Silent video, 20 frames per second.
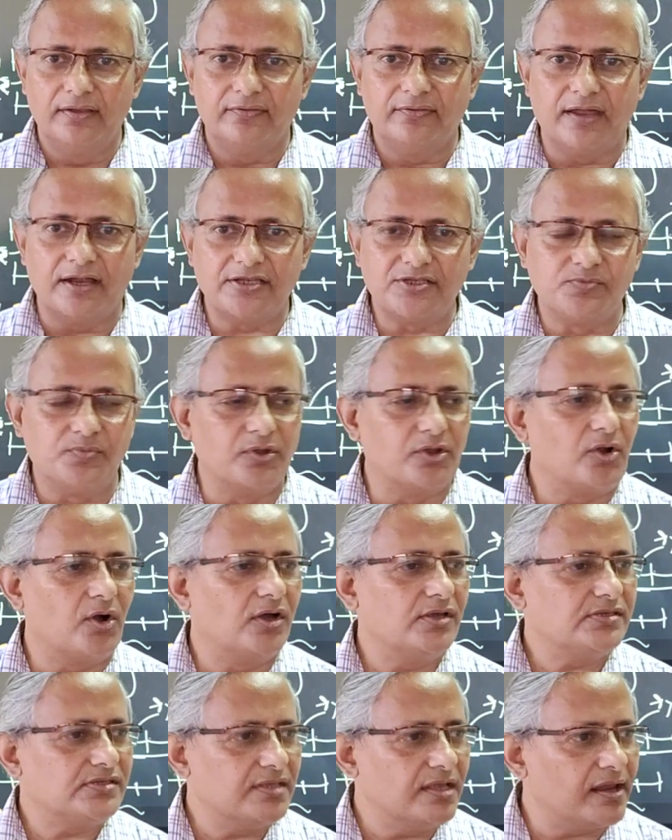That's
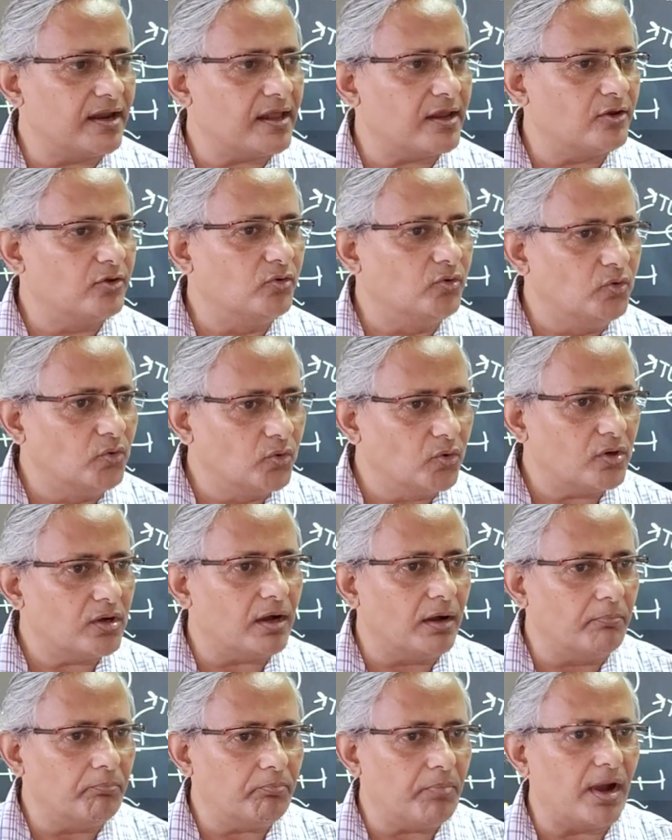because there are no
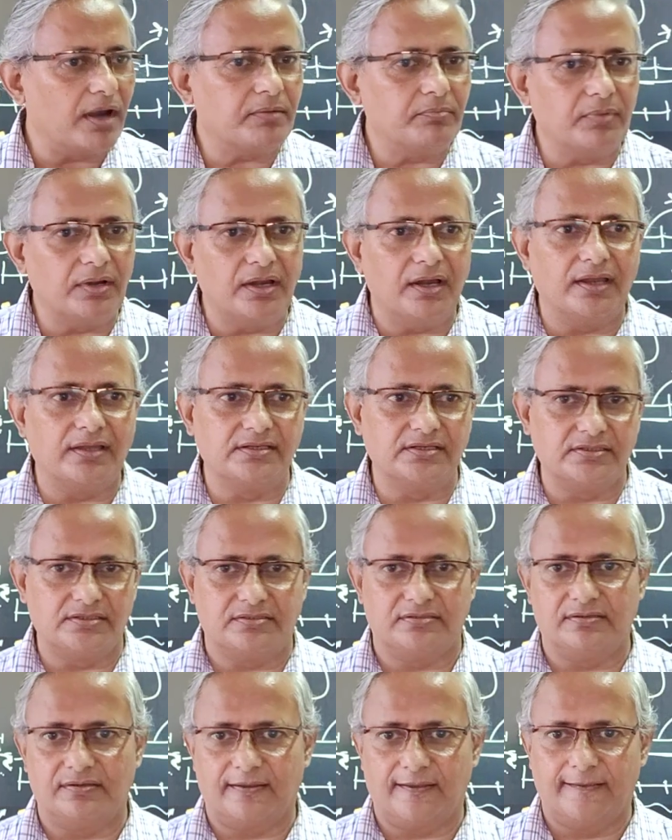
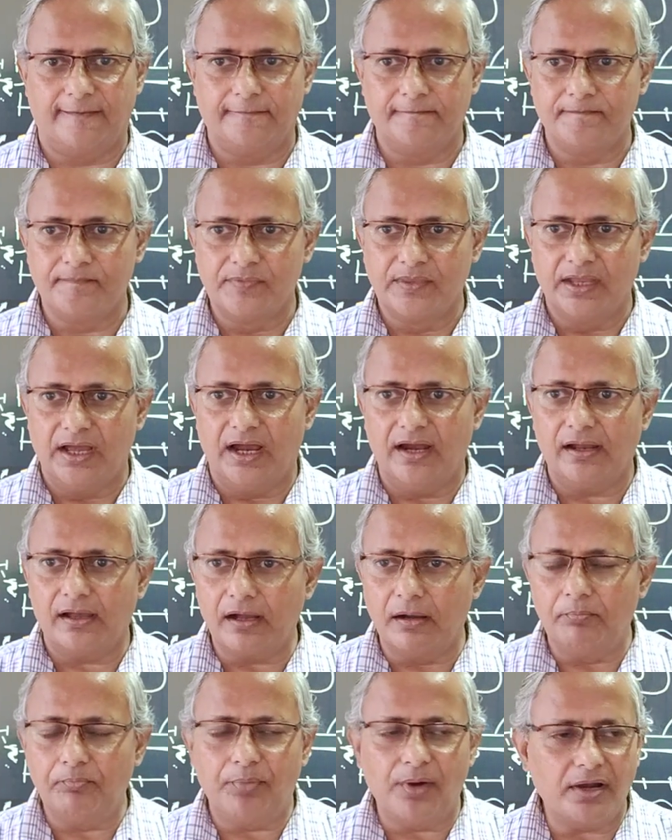compartmentalization, and
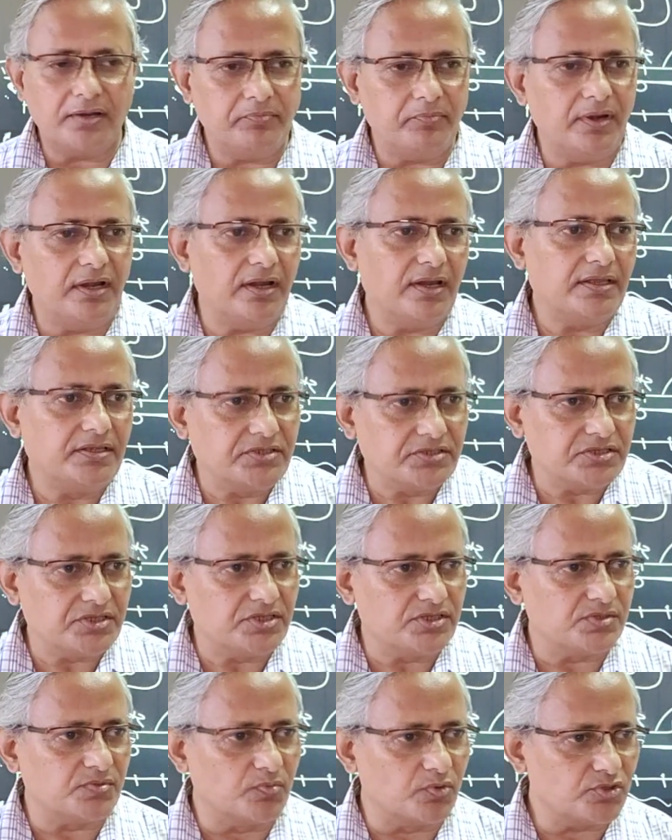
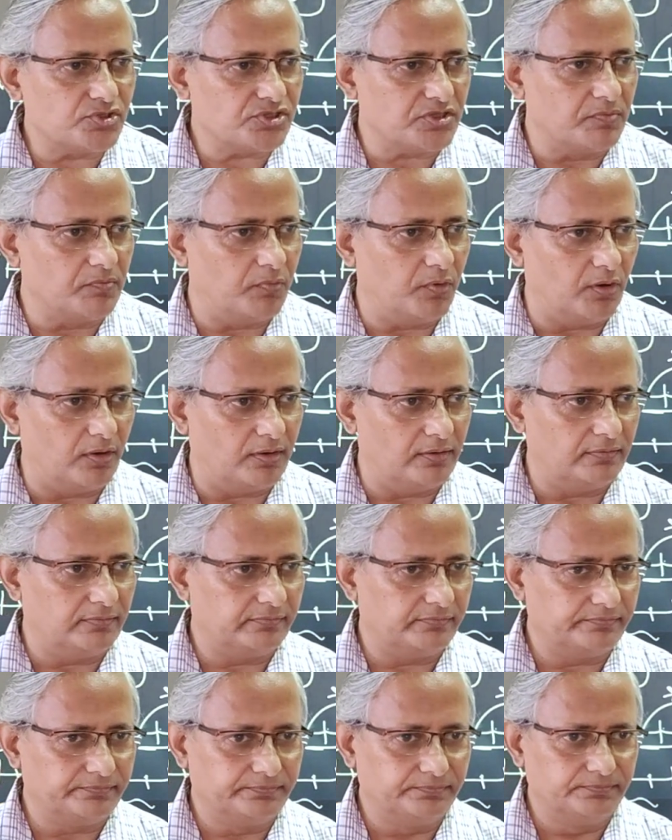compartmentalization is most
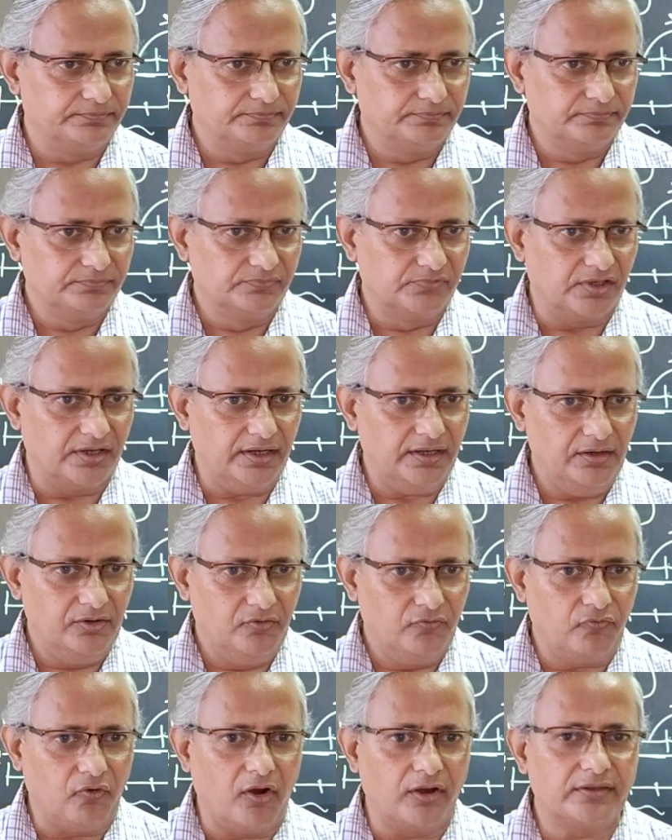important, right,
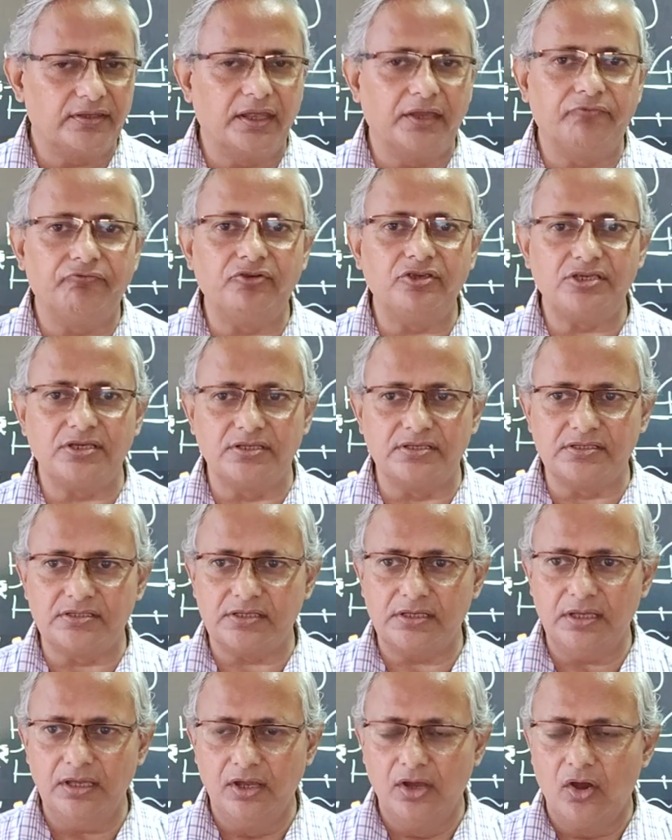for the
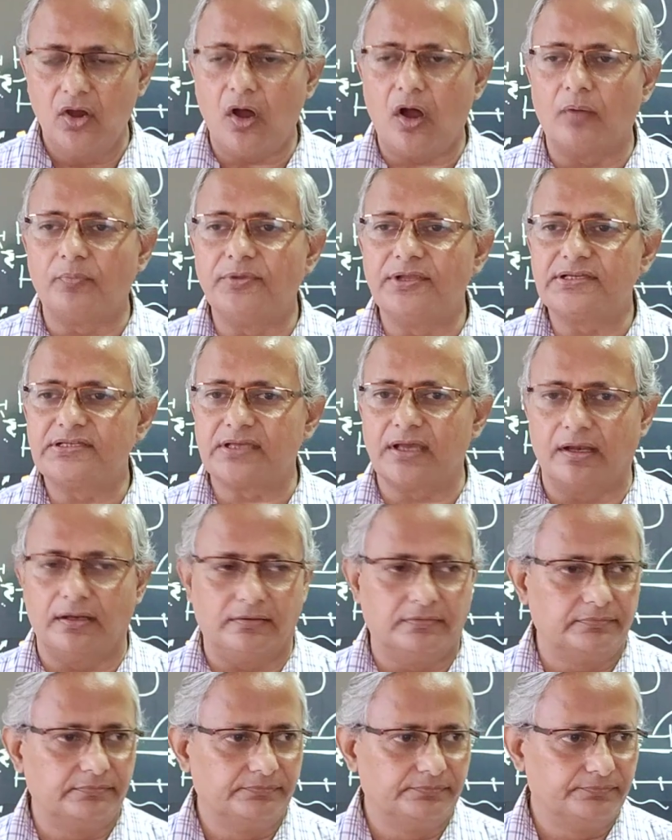efficiency of the cell.
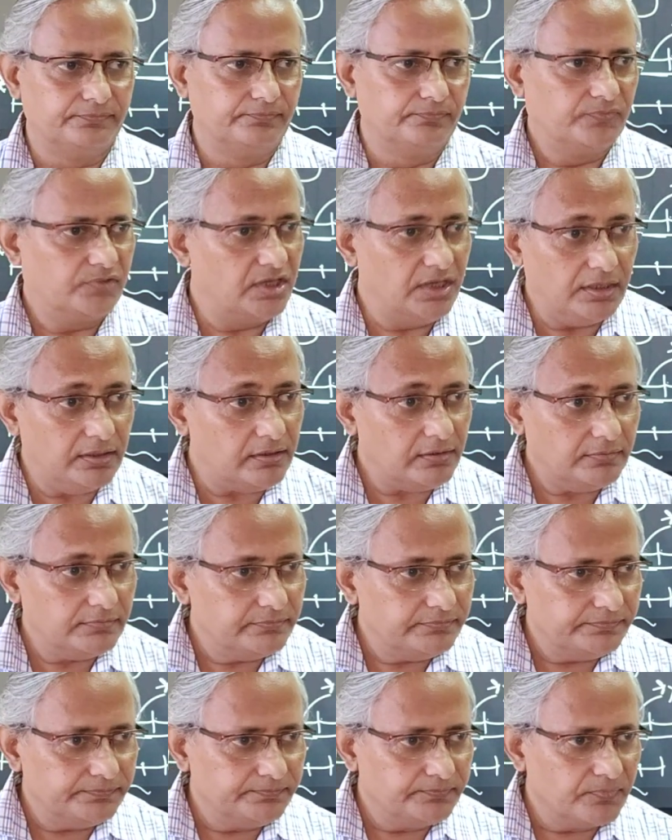
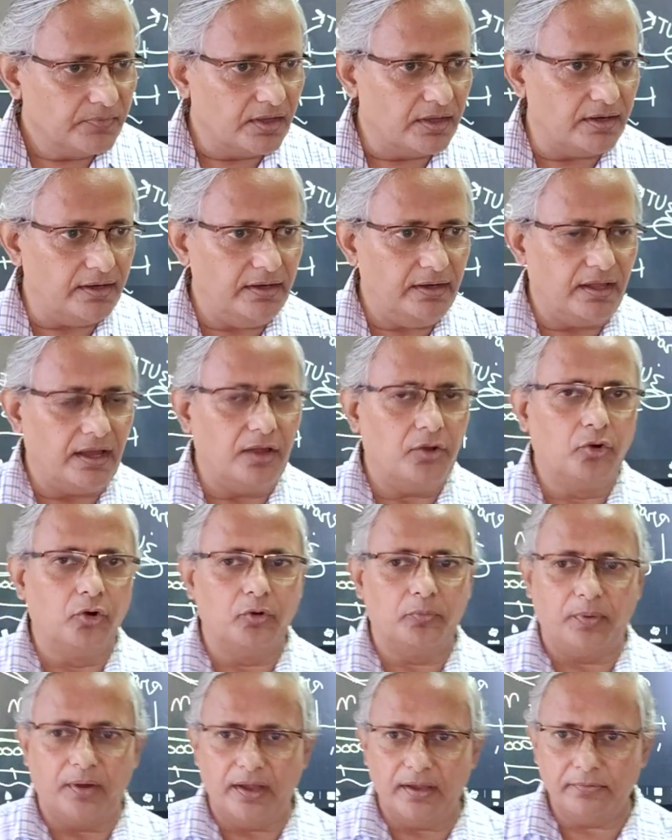Clear, right? I
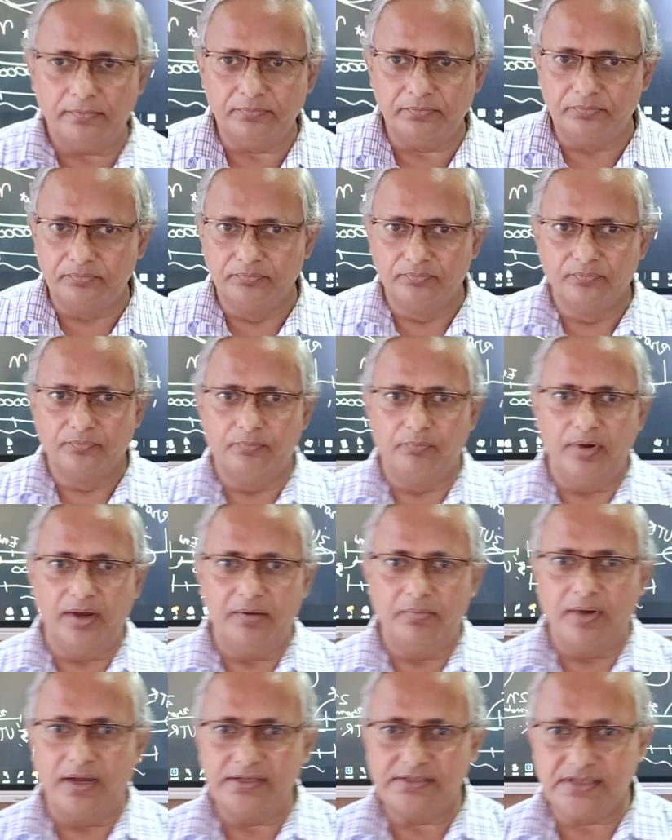hope I have
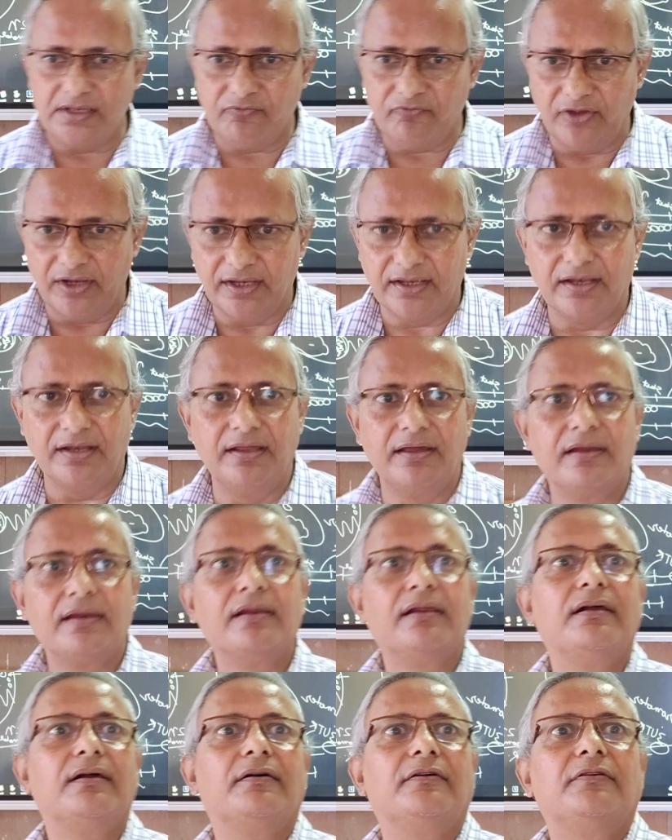made myself very clear,
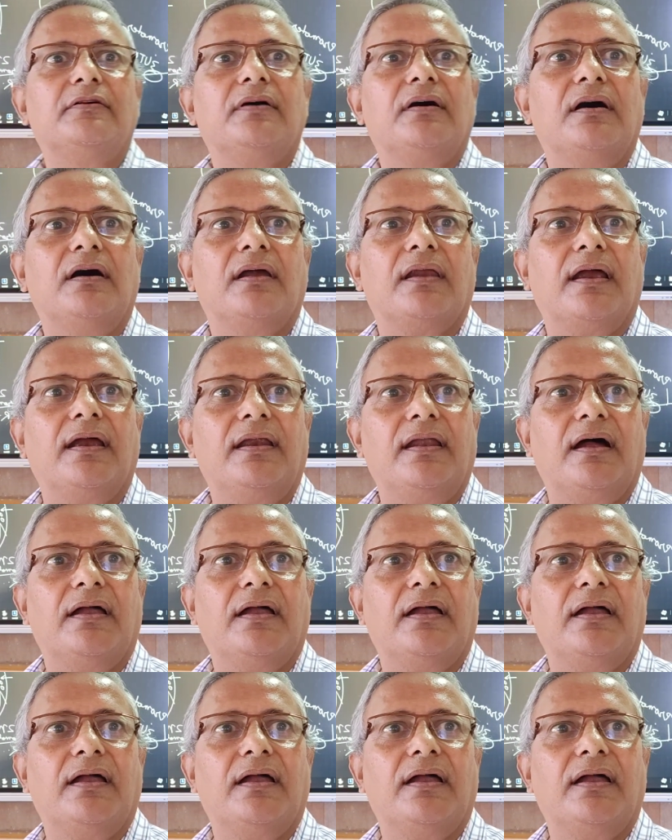right?